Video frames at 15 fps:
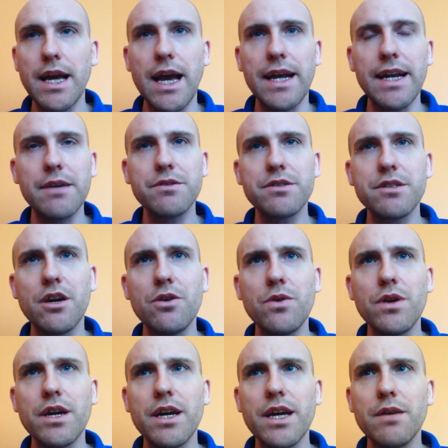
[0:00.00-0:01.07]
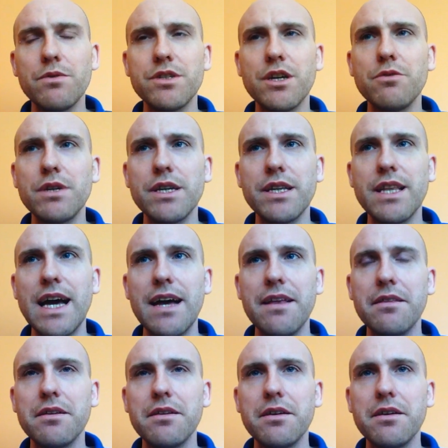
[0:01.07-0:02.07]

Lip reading: And so it was only that